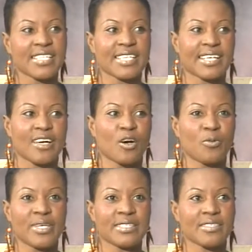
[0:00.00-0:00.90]
that I
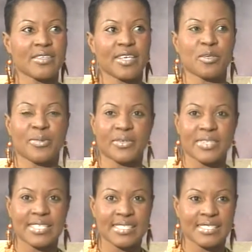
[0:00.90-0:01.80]
always think about
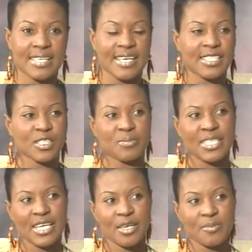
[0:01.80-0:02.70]
is
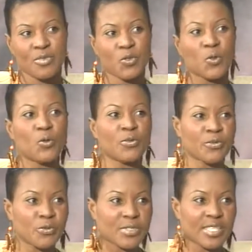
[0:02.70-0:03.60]
sometimes you go
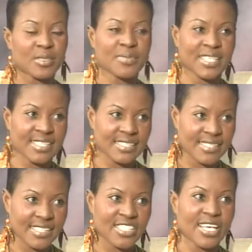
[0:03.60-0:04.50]
through circumstances
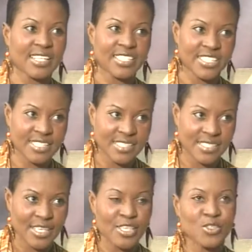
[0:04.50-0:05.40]
and challenges
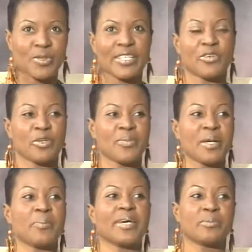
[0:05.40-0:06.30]
so that you can be a
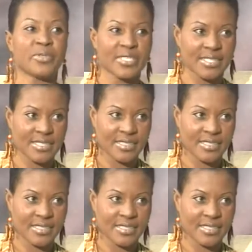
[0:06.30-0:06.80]
better person.